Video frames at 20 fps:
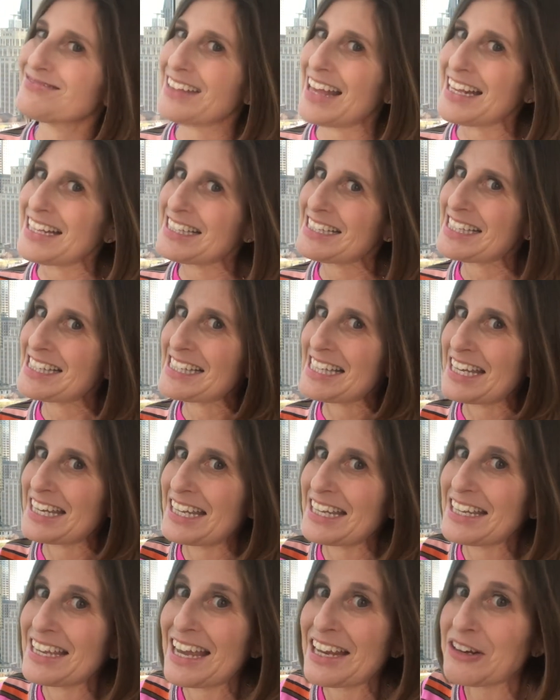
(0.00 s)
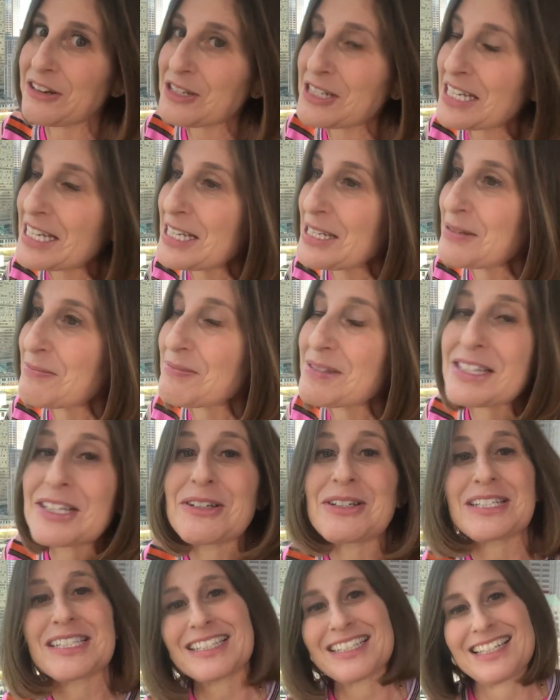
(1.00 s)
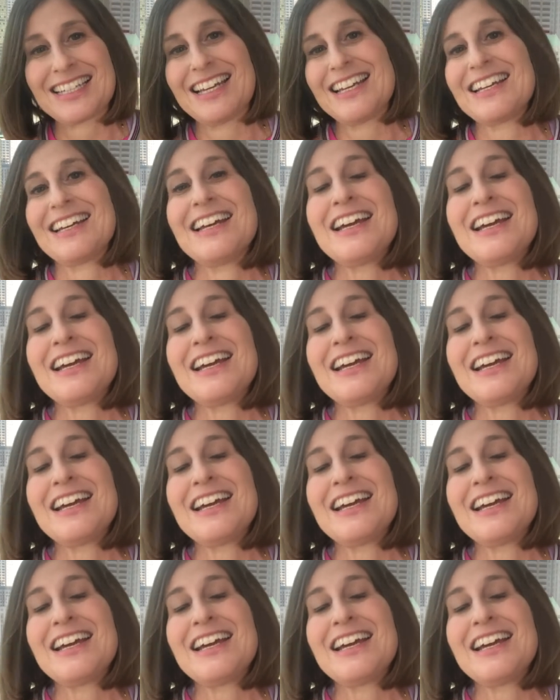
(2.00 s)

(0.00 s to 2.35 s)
thanks to Sunny and our team. Seriously,